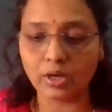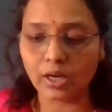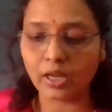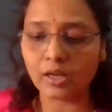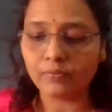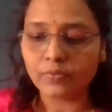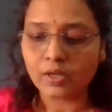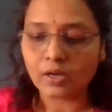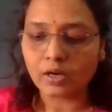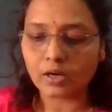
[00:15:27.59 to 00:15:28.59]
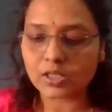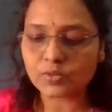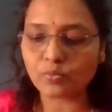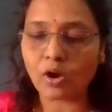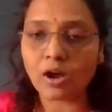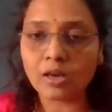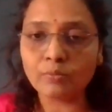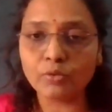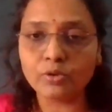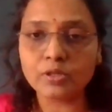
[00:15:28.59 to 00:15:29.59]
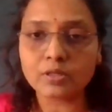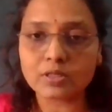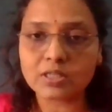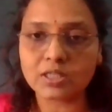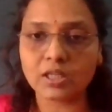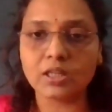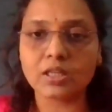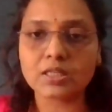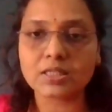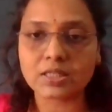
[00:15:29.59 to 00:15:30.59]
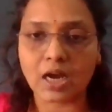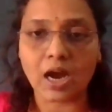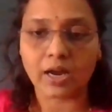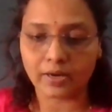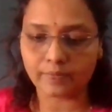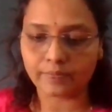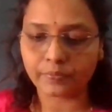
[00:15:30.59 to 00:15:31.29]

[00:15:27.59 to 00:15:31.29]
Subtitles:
Only a small moon see in the sky.